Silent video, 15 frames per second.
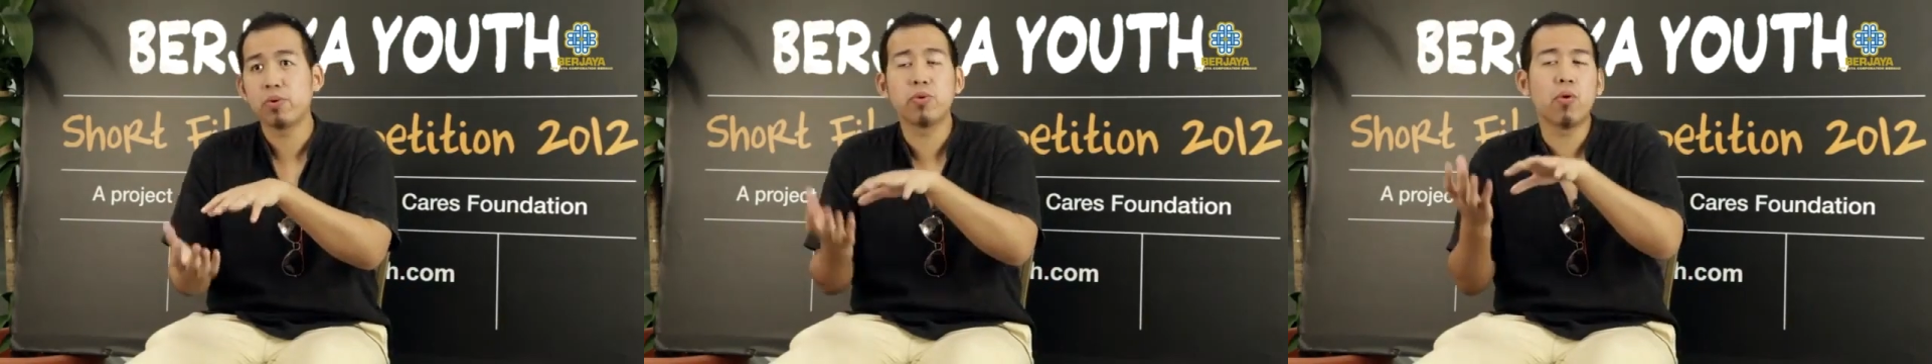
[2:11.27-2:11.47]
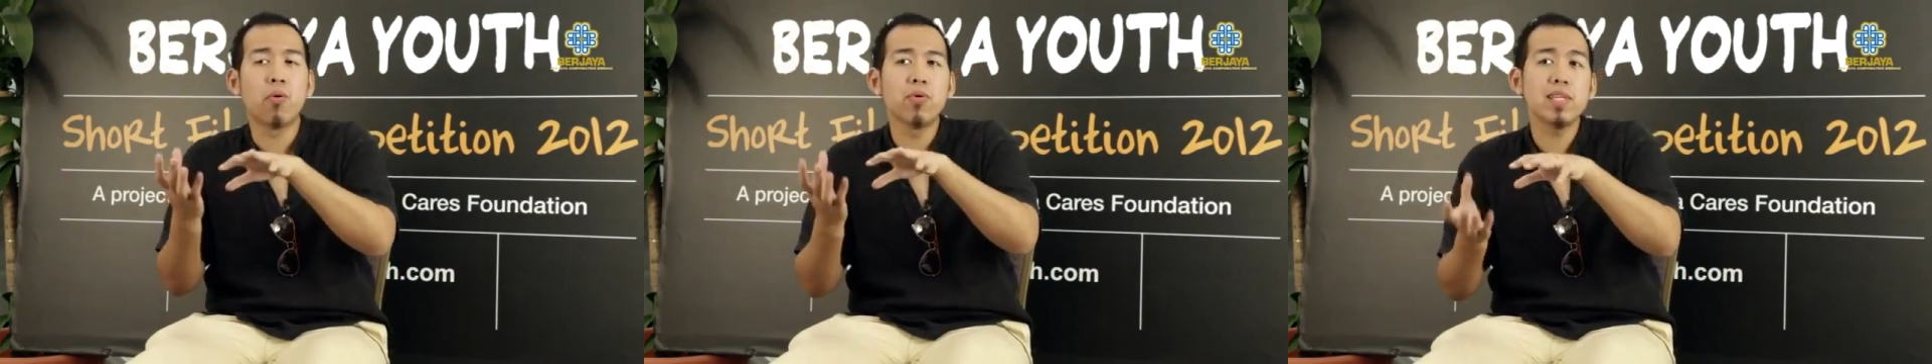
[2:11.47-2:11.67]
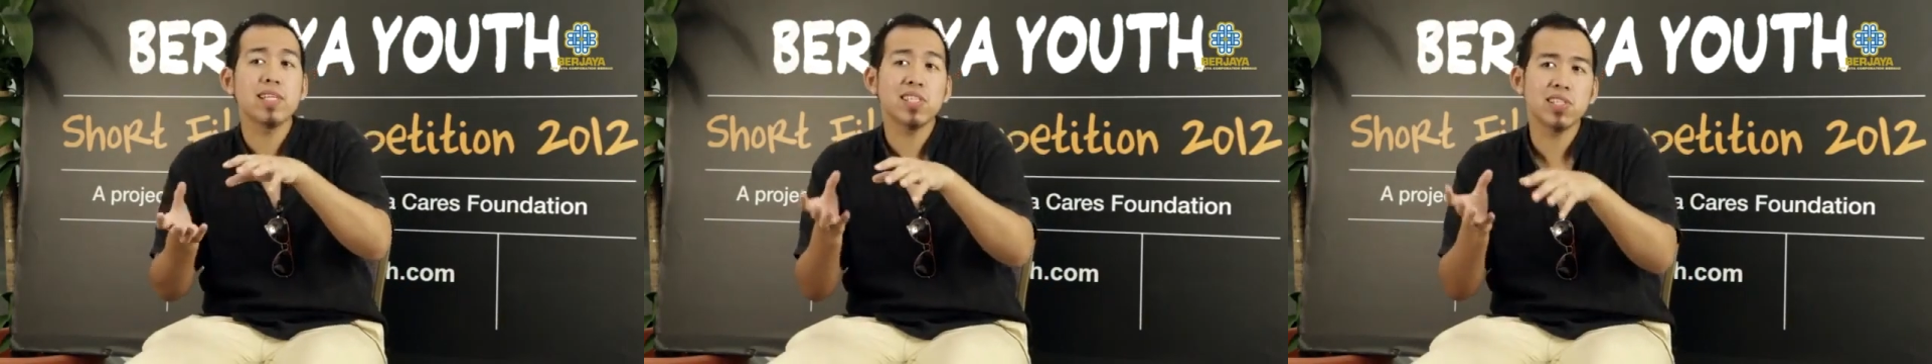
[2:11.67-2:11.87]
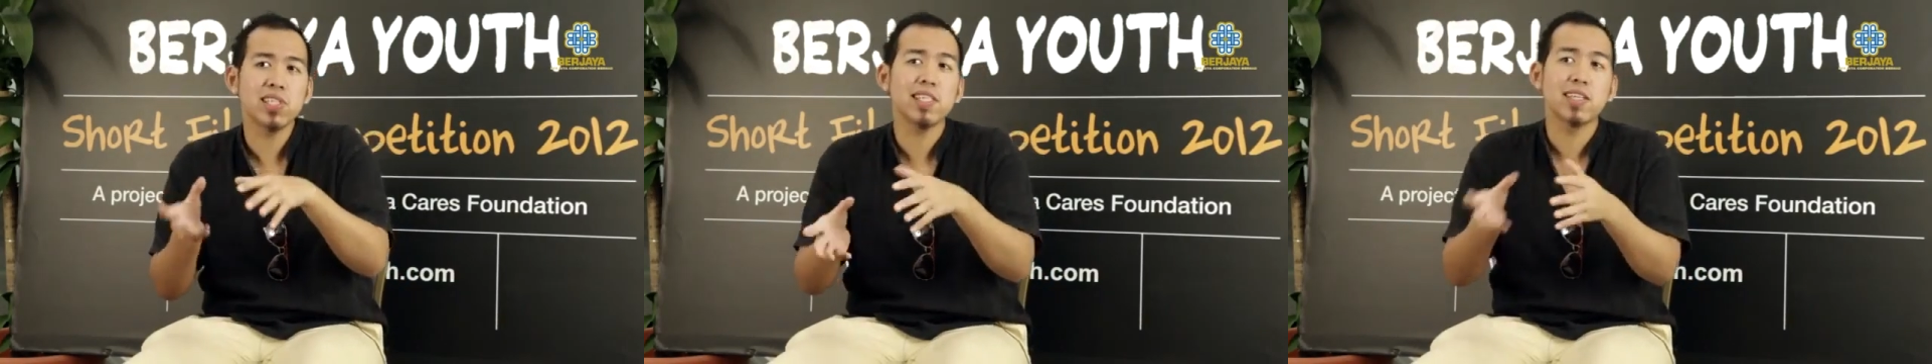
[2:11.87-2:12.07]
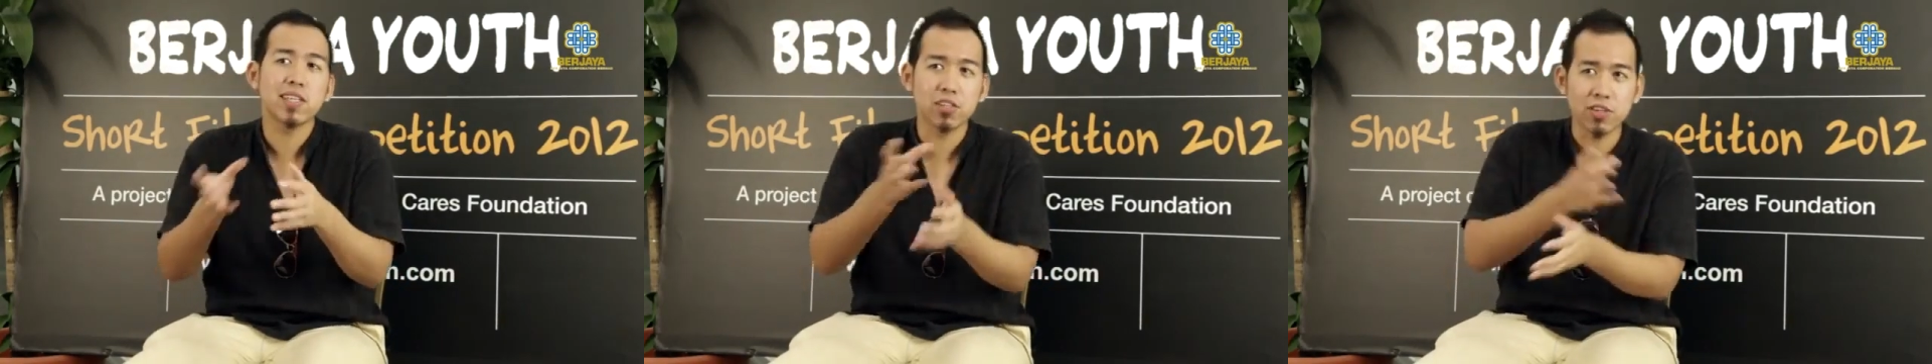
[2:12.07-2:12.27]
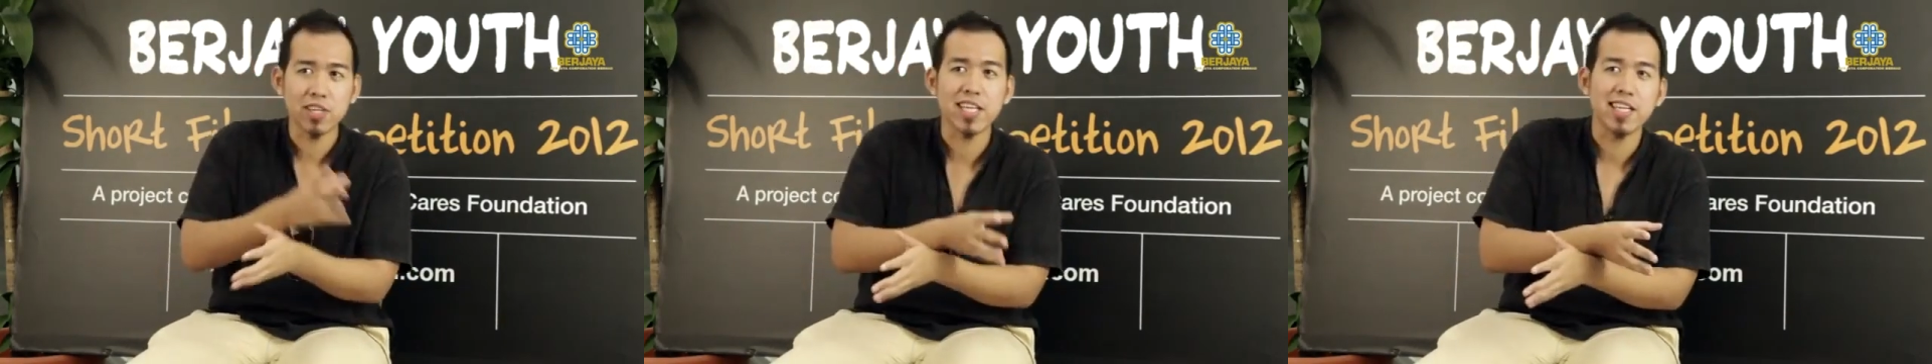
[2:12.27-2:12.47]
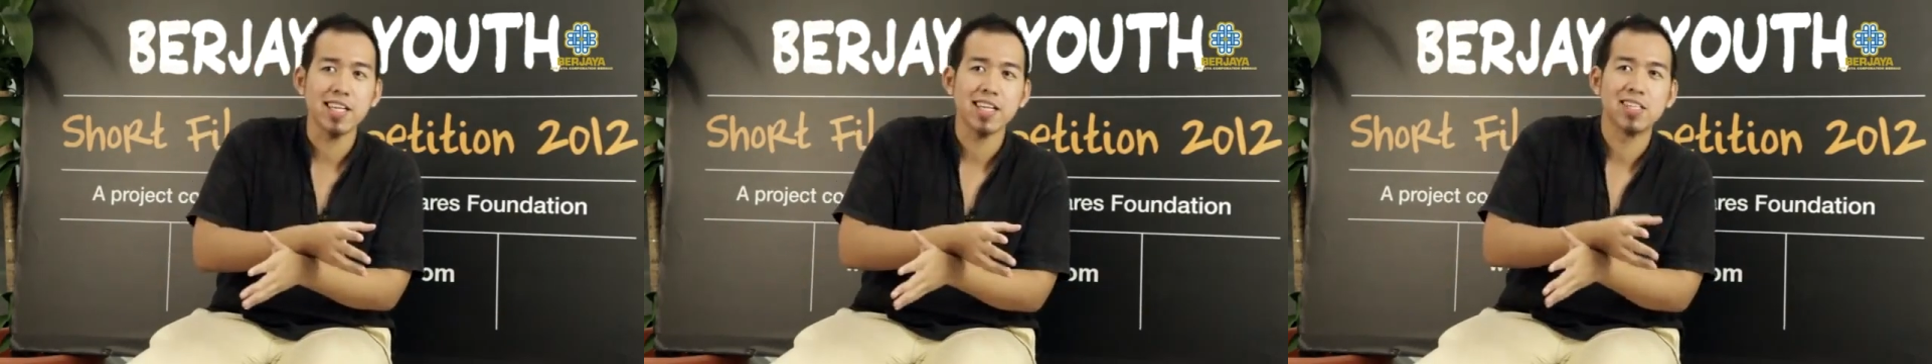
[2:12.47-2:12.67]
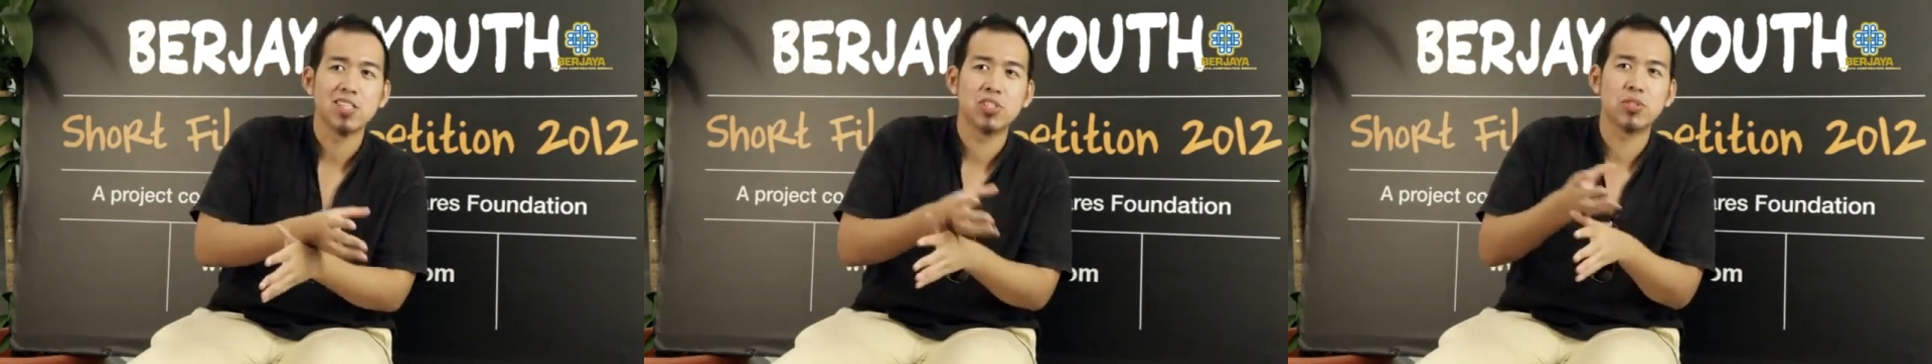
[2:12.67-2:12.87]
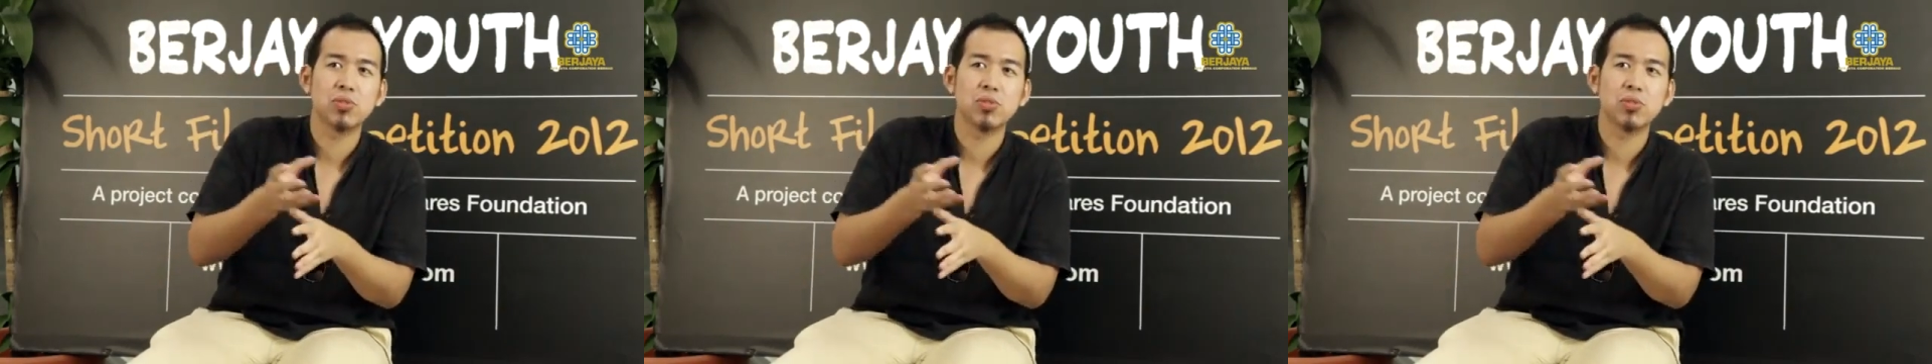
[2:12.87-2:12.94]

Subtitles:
who could only see the green